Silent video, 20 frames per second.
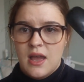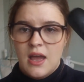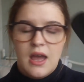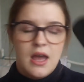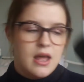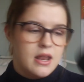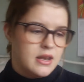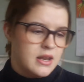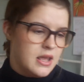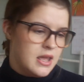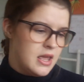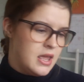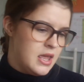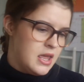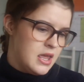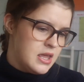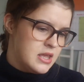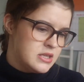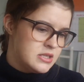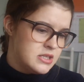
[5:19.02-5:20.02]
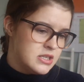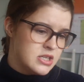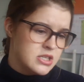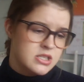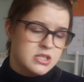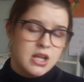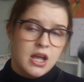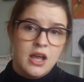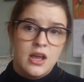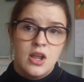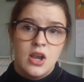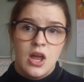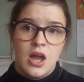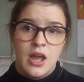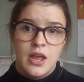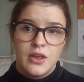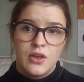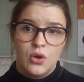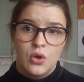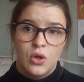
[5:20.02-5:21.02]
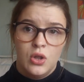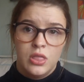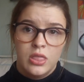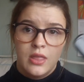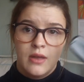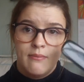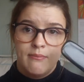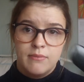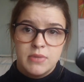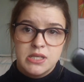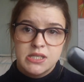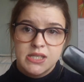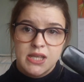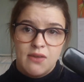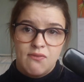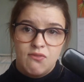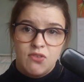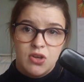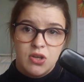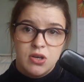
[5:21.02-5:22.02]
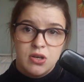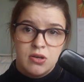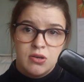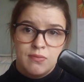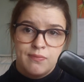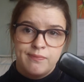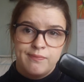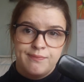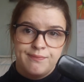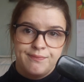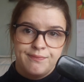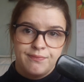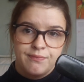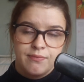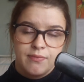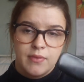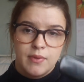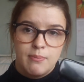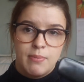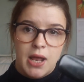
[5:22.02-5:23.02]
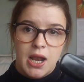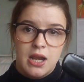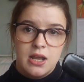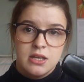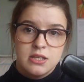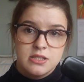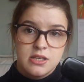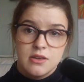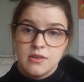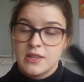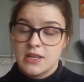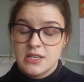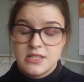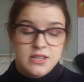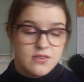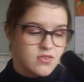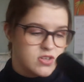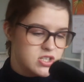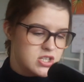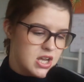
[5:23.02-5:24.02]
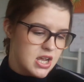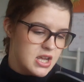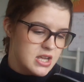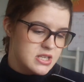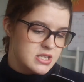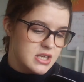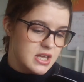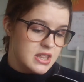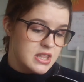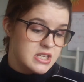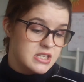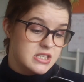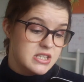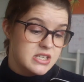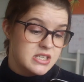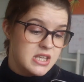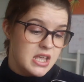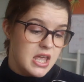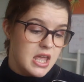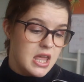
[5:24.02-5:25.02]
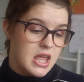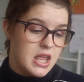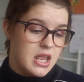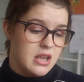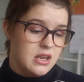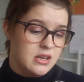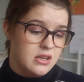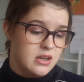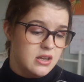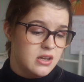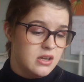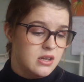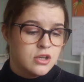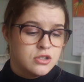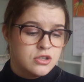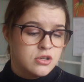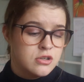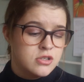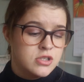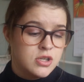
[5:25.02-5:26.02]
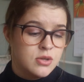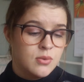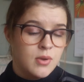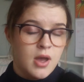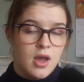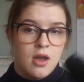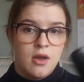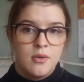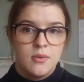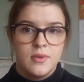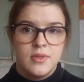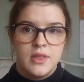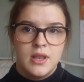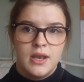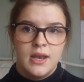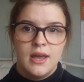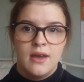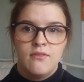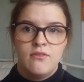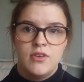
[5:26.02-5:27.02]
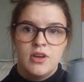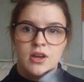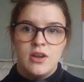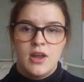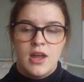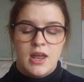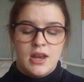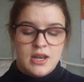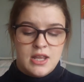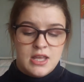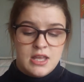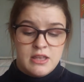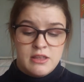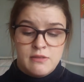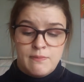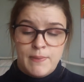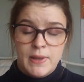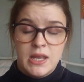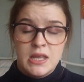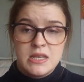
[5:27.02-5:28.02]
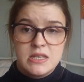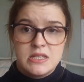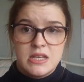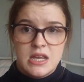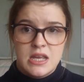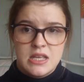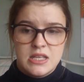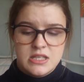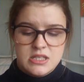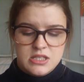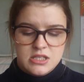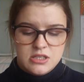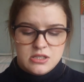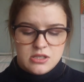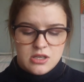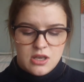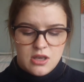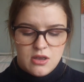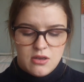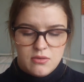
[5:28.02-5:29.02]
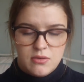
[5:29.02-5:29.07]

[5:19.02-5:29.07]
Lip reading: And it is a Style Icon number 7 palette, so there's 7 shades, and this is in 220, the Lover, and it is pink shades. So